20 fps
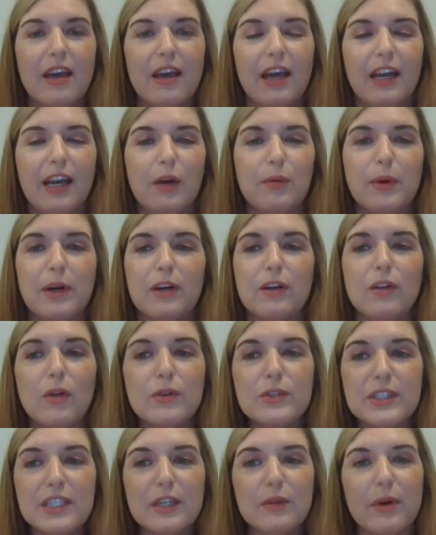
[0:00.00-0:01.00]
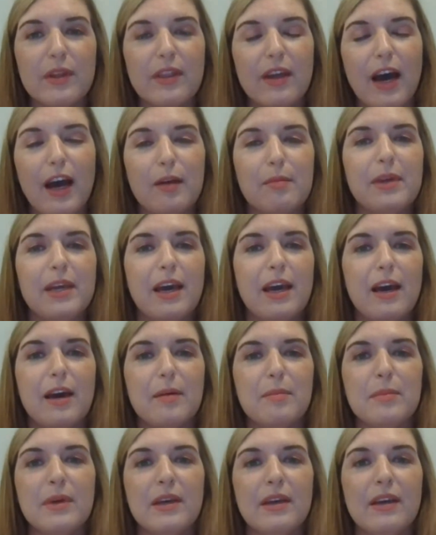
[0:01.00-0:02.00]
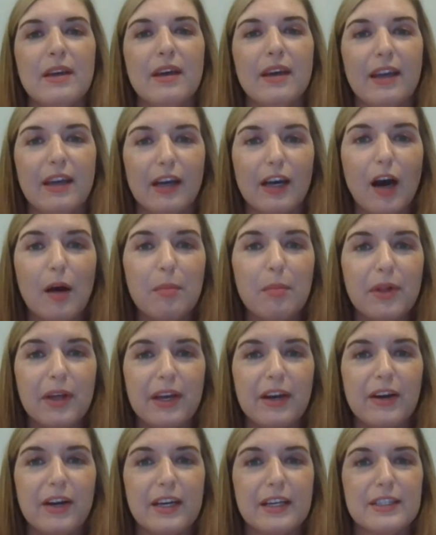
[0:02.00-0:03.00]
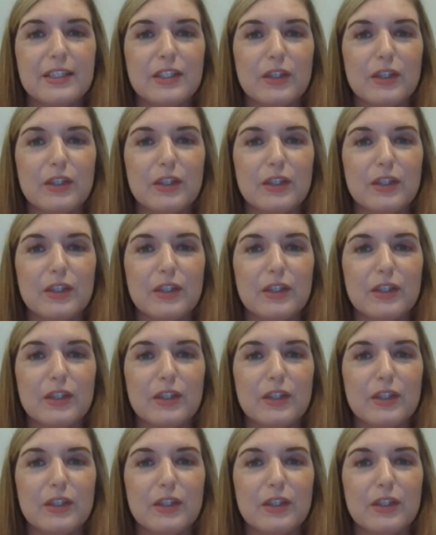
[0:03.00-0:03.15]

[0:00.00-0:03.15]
and I work closely with I B M in a couple areas.